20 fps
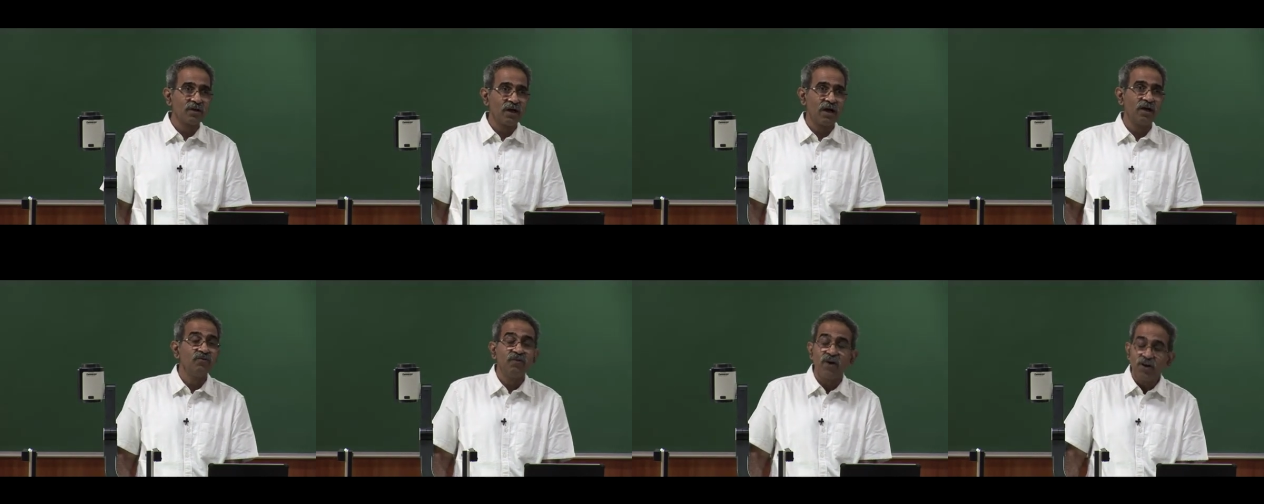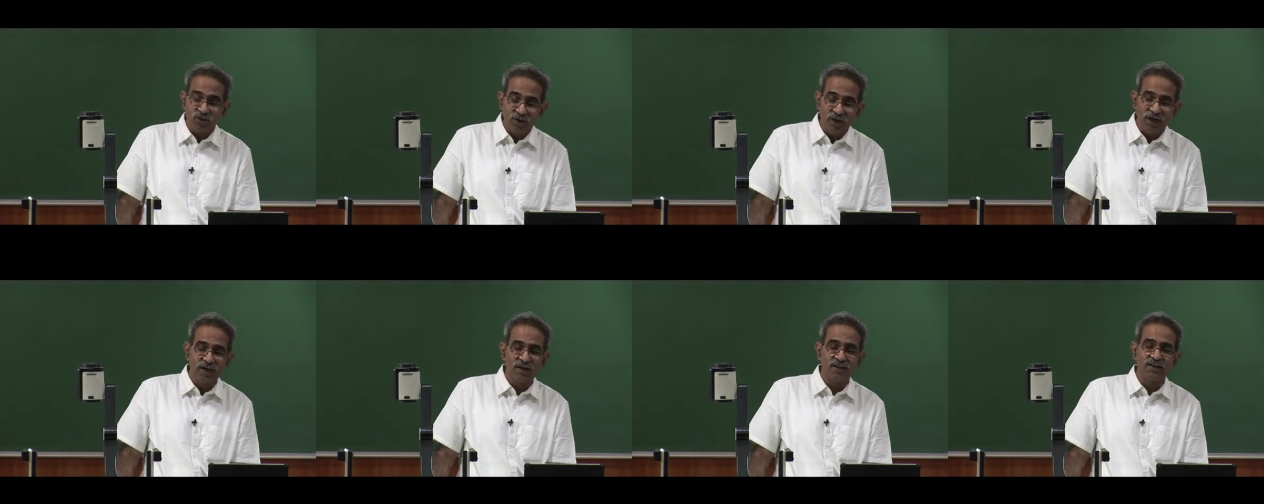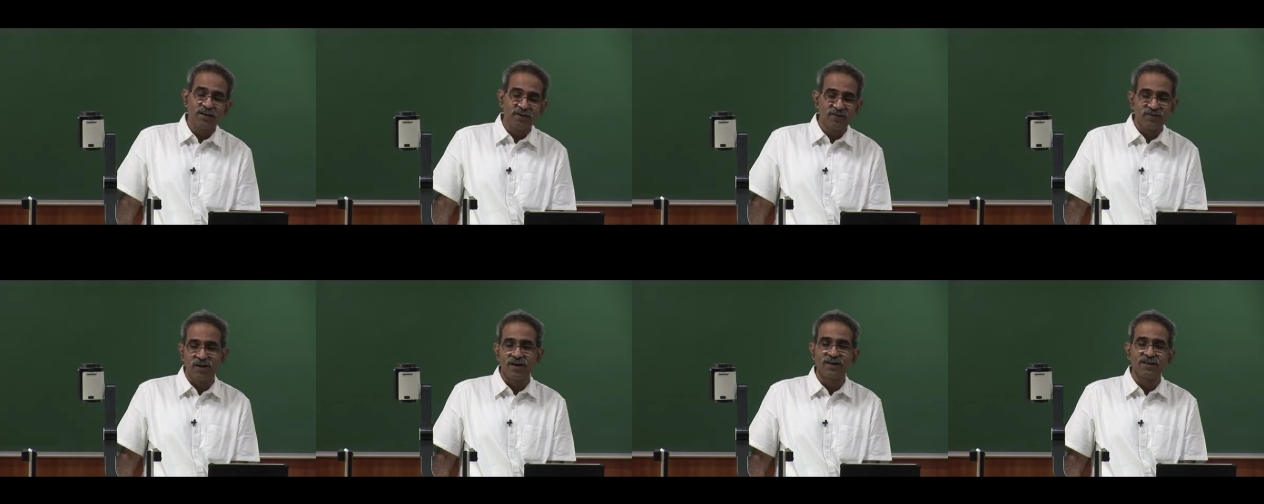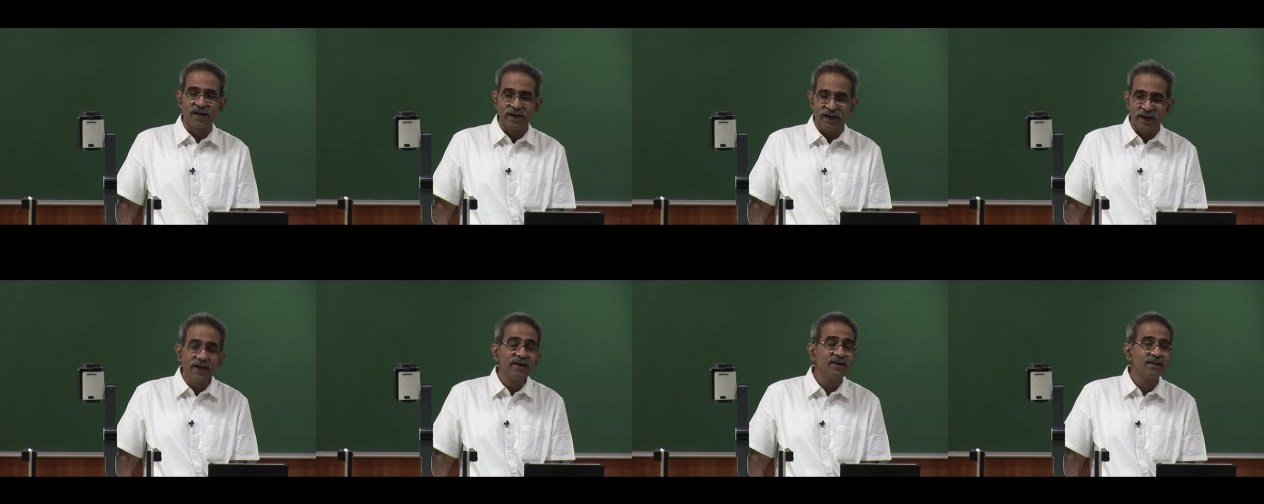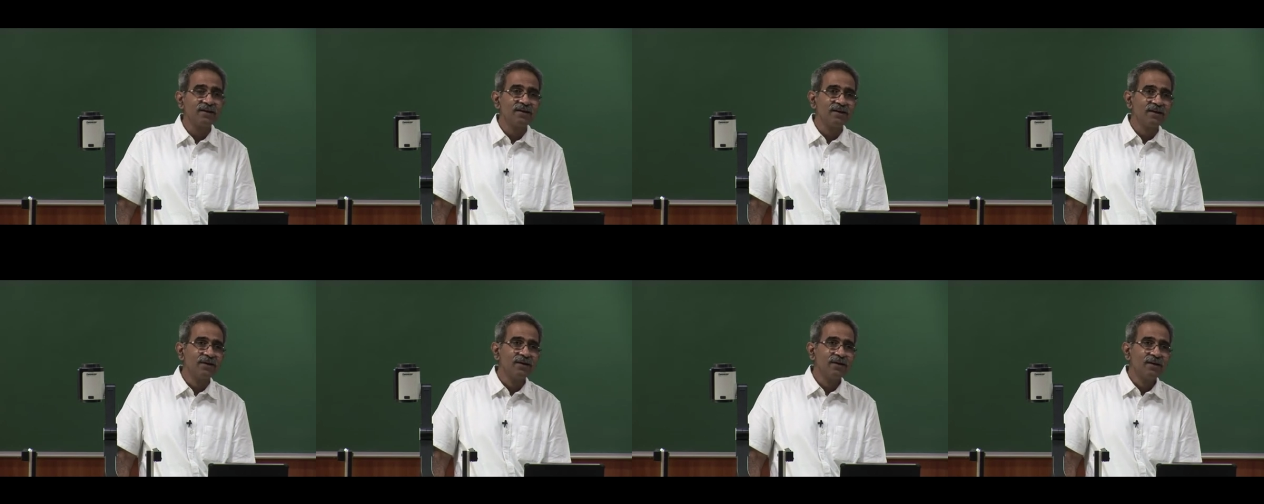Unfortunately, that is not correct,
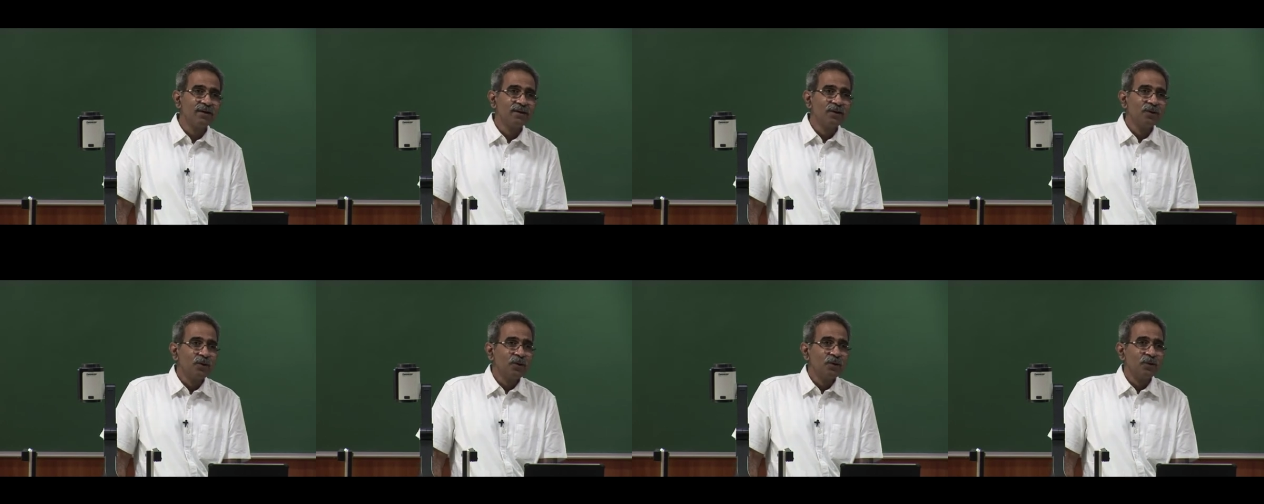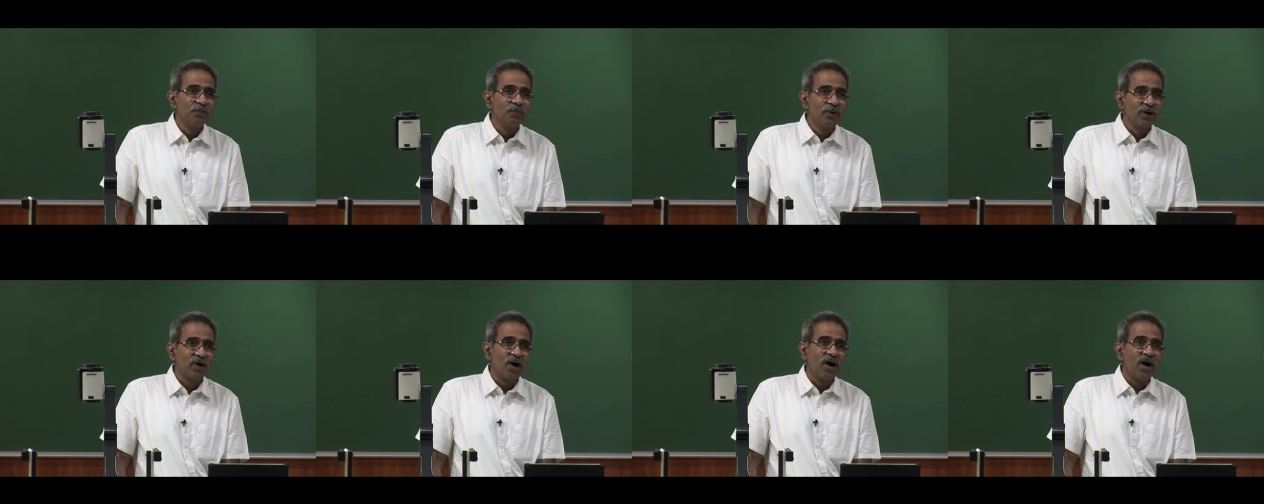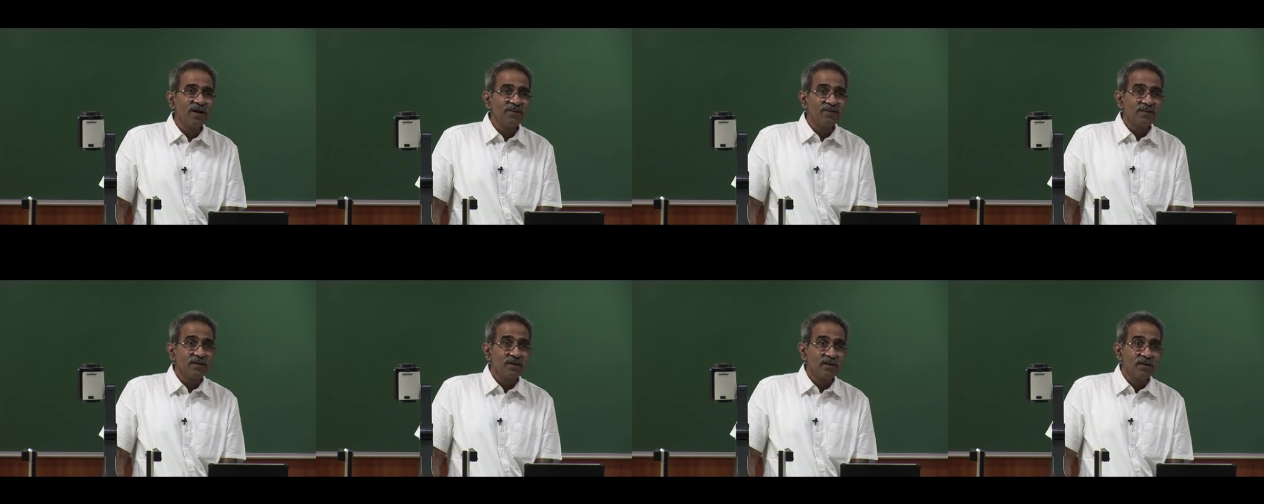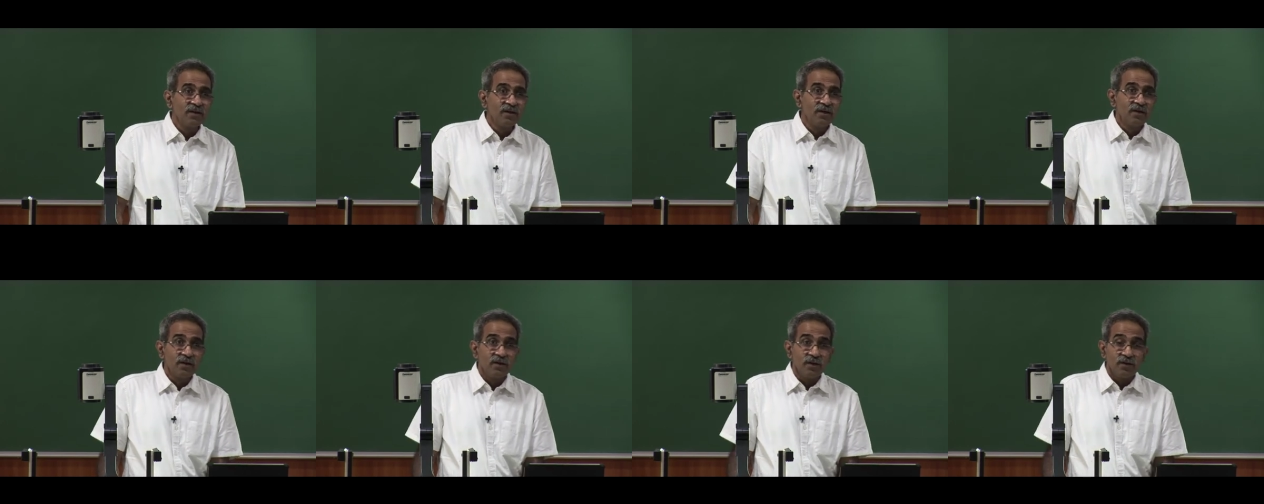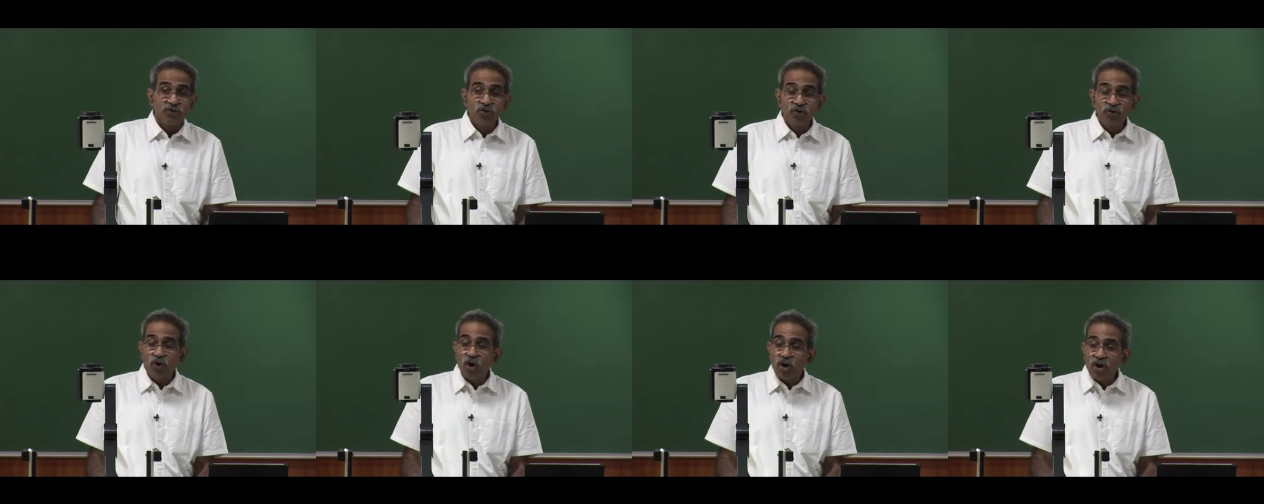because
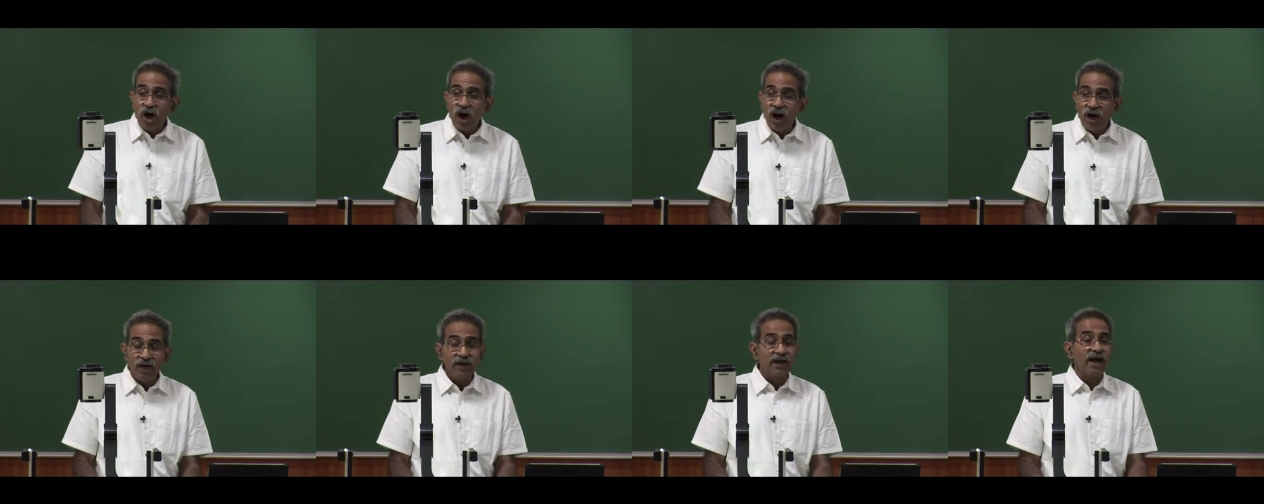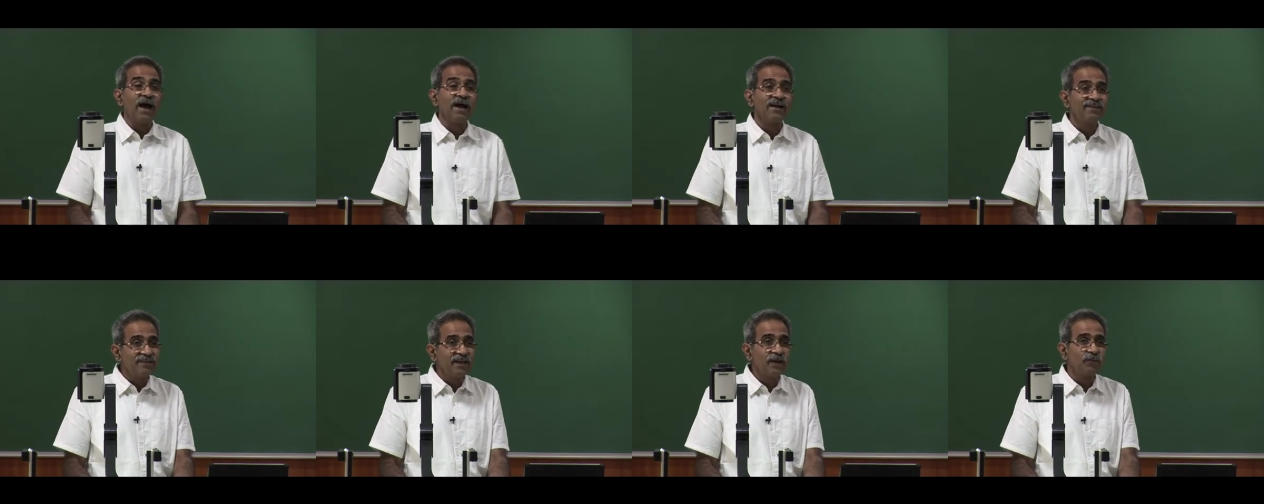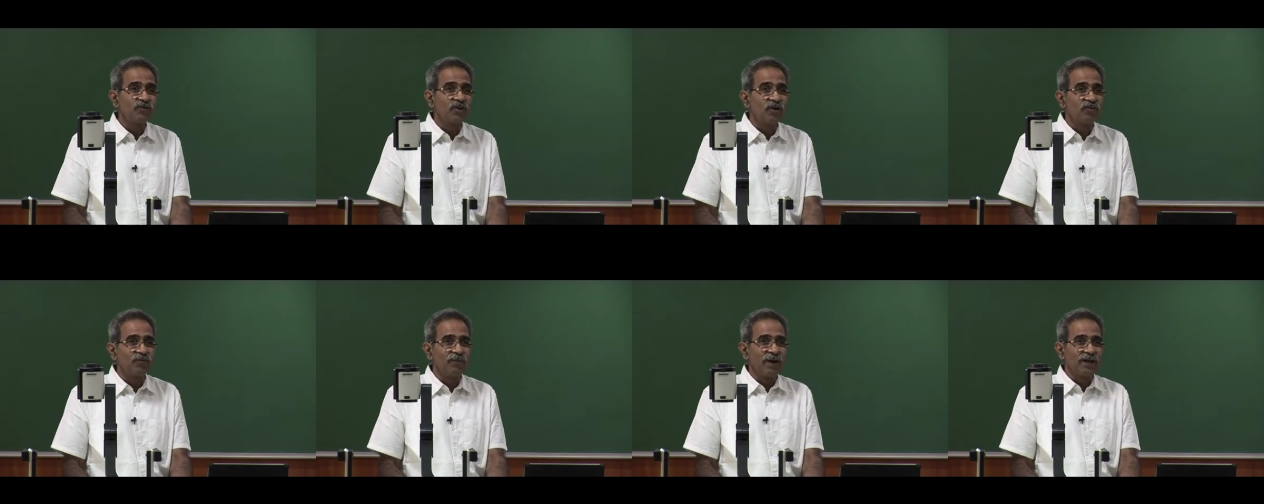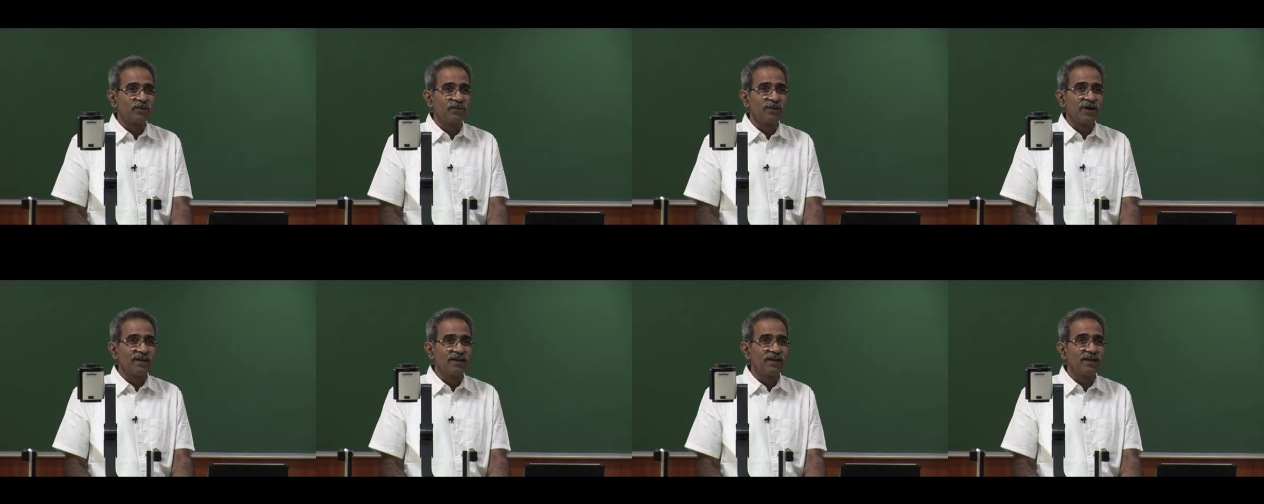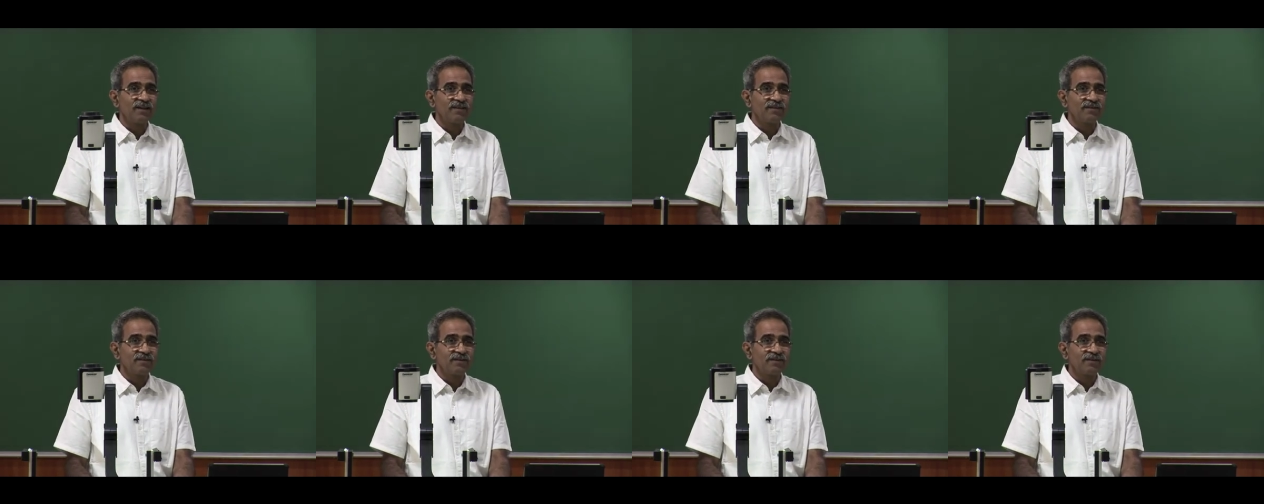the so-called axioms of
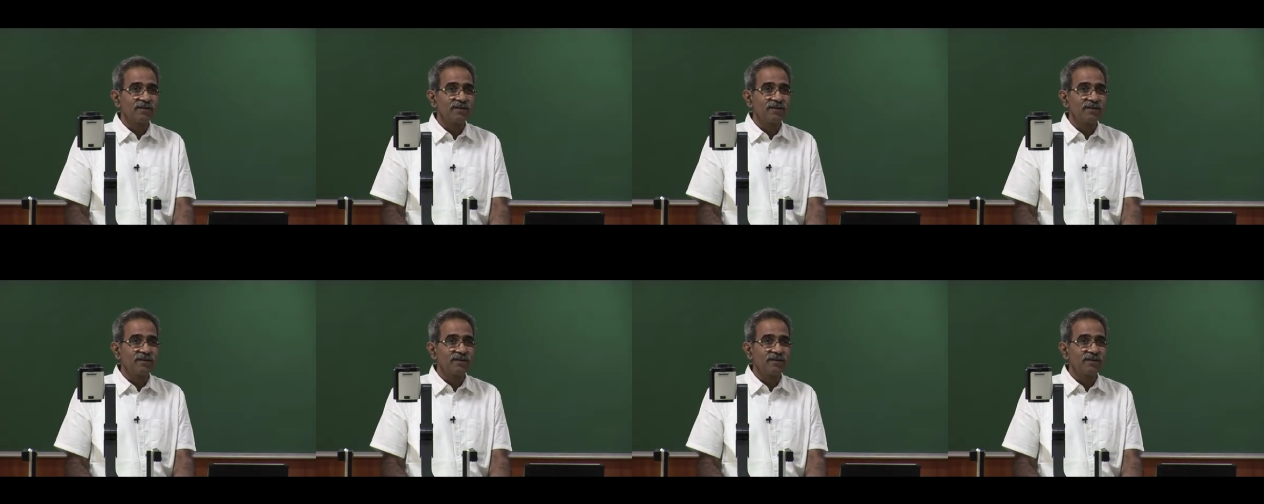mathematics